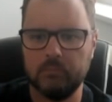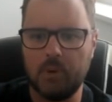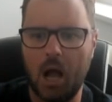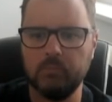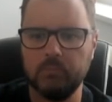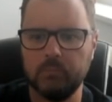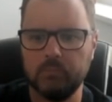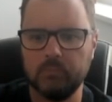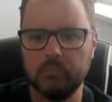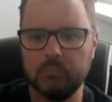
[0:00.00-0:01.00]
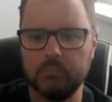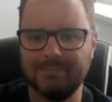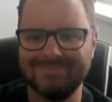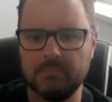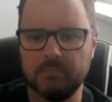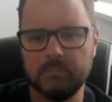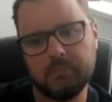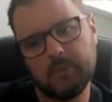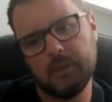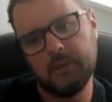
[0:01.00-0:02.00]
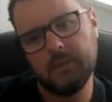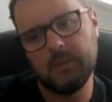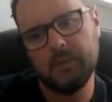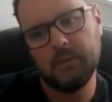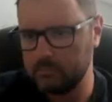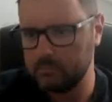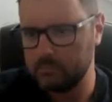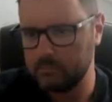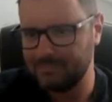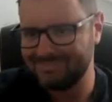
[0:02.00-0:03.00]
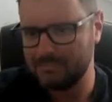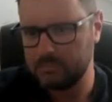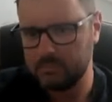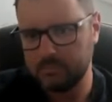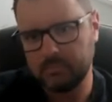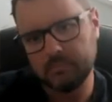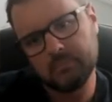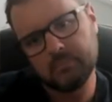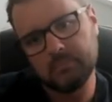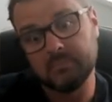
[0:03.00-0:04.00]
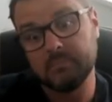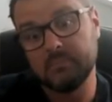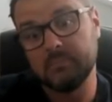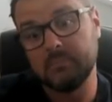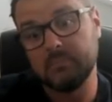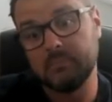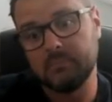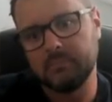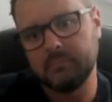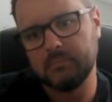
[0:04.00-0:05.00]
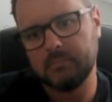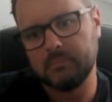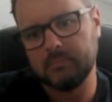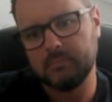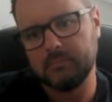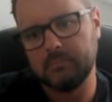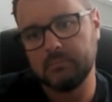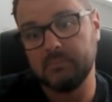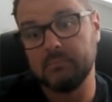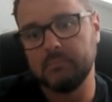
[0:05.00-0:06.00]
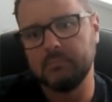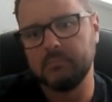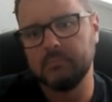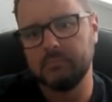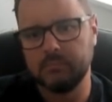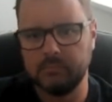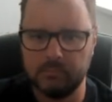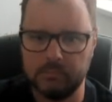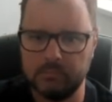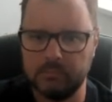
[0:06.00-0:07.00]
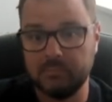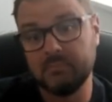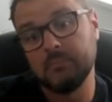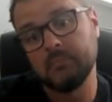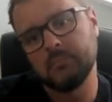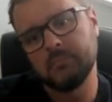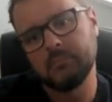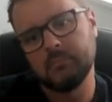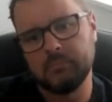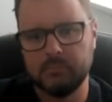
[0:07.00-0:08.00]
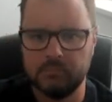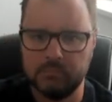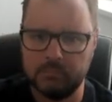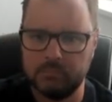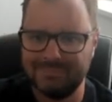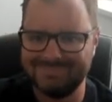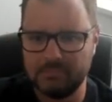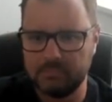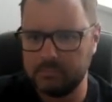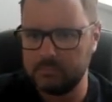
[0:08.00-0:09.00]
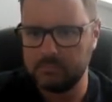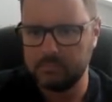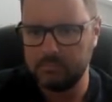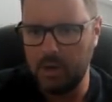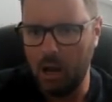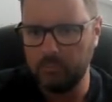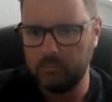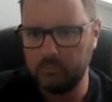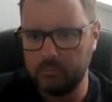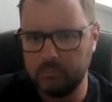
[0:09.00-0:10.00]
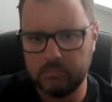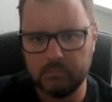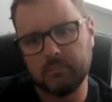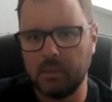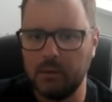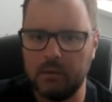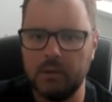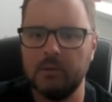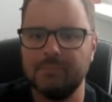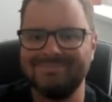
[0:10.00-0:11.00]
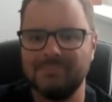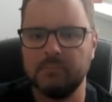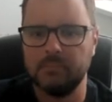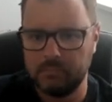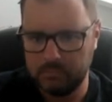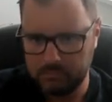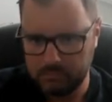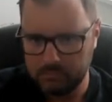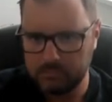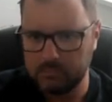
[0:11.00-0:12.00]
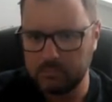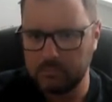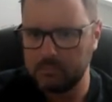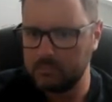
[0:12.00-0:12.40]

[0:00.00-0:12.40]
tracking directly into video games, with no extra player-facing software and no specialized hardware. In this first Unity demo, we are showing a 2D platformer controlled only using facial gestures and head movement.